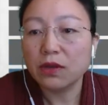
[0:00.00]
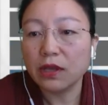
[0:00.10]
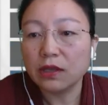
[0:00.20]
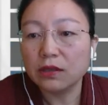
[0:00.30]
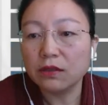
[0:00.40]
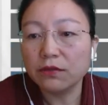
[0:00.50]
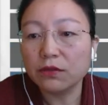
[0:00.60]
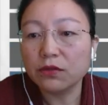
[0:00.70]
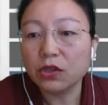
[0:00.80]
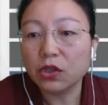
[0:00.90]

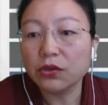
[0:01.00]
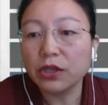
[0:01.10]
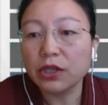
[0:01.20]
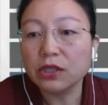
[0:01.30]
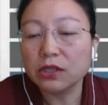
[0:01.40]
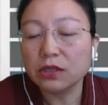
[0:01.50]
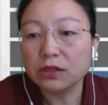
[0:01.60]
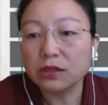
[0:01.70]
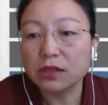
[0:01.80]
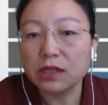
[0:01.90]
different locations.
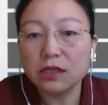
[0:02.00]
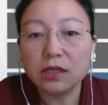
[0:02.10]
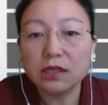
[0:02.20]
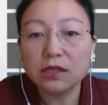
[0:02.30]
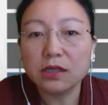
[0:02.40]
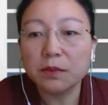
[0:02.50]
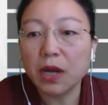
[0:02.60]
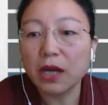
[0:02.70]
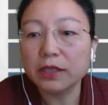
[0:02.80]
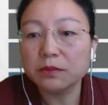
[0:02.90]
This is the
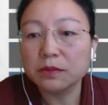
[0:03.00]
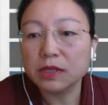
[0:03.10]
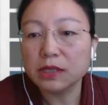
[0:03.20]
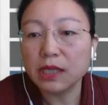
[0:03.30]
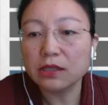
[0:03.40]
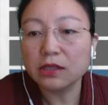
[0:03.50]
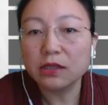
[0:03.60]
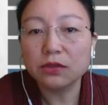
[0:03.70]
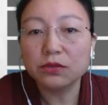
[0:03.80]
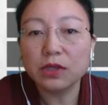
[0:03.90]
bottom center.
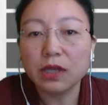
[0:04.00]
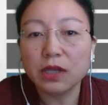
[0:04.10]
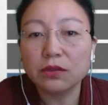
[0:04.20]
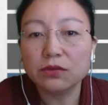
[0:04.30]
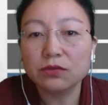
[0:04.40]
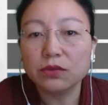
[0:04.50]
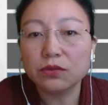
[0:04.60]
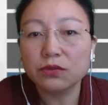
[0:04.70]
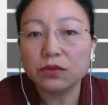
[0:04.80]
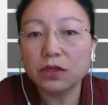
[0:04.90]
You can choose
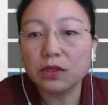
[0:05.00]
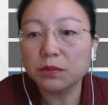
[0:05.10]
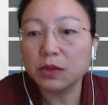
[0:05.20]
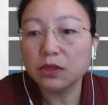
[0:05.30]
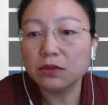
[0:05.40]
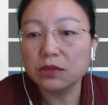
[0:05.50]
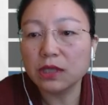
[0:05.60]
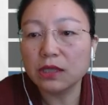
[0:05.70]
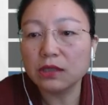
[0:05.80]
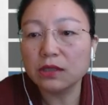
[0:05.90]
to the middle
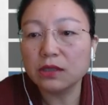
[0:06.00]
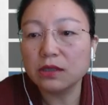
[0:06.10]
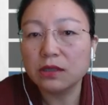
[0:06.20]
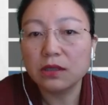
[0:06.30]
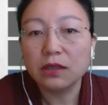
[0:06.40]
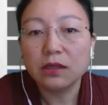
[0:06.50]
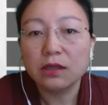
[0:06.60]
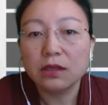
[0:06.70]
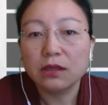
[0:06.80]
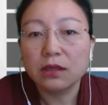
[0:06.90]
center
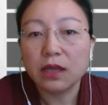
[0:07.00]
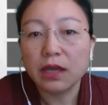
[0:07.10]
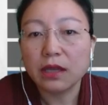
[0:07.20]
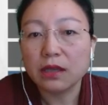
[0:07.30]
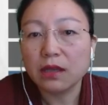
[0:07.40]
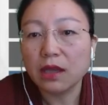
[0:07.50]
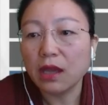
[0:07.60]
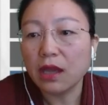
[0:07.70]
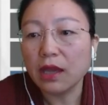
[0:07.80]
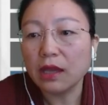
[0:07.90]
like
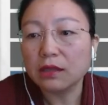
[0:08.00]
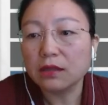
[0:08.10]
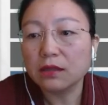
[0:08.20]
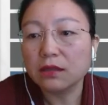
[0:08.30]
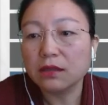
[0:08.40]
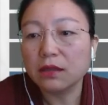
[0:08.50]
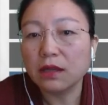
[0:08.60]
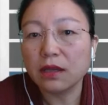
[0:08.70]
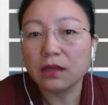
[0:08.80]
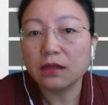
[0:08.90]
that,
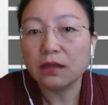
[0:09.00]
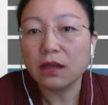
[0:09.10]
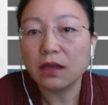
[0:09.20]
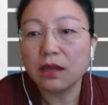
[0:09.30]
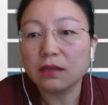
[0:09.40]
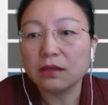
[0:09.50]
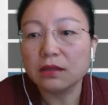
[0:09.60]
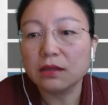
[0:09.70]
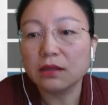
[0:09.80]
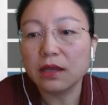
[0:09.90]
like that,
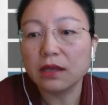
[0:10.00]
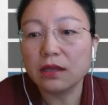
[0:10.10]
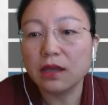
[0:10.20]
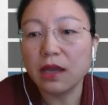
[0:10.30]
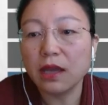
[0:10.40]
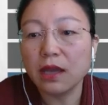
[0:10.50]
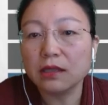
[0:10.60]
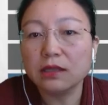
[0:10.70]
like that.